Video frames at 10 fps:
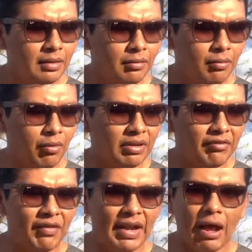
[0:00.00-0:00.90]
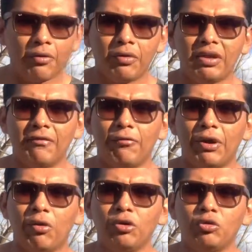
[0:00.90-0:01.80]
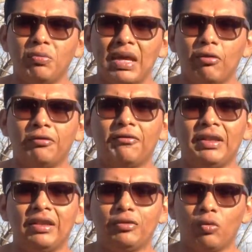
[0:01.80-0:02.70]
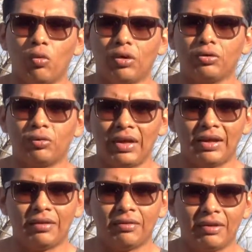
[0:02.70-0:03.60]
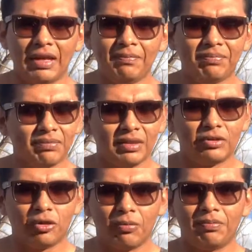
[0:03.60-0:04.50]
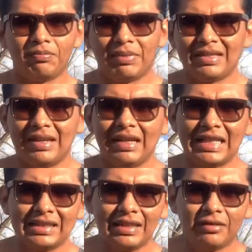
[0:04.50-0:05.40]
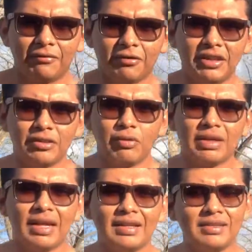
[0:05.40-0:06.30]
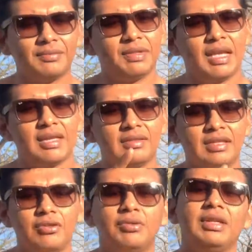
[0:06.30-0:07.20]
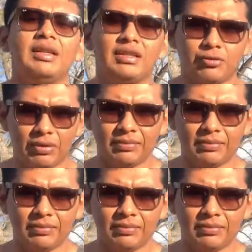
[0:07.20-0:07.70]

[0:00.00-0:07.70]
we're gonna find out if we're going to be a good fit to work together. Okay, so basically that's it for this one, guys. See you in the next one.